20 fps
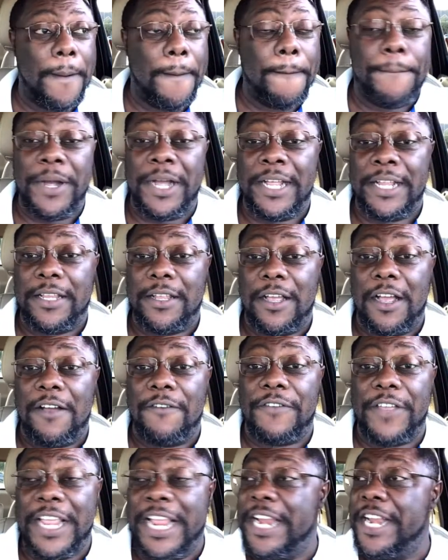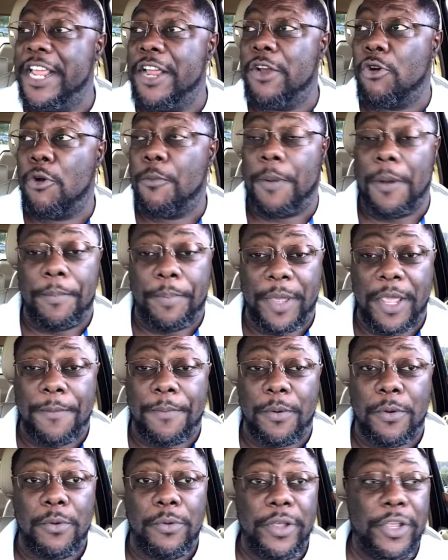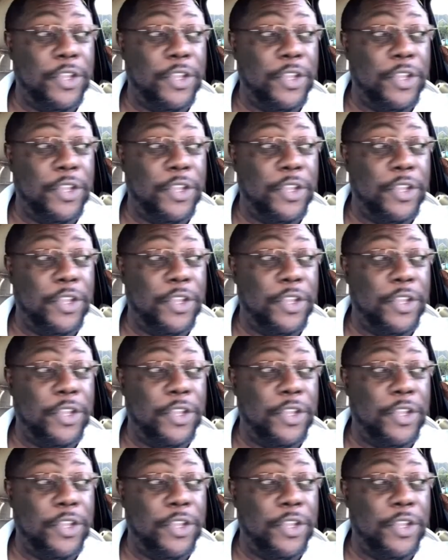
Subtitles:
but of any group of people,